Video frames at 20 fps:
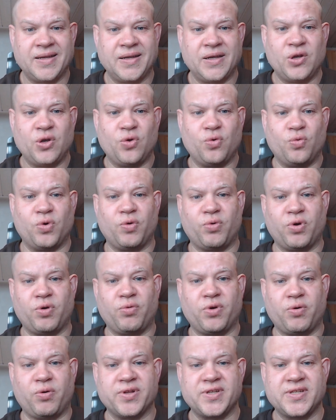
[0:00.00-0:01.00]

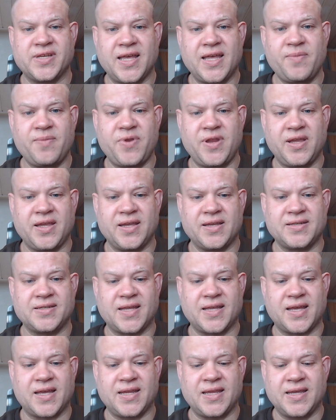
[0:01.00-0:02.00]
What's happening is that
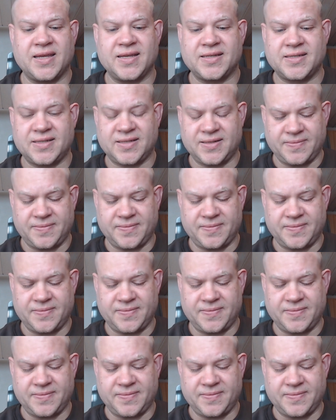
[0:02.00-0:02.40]
his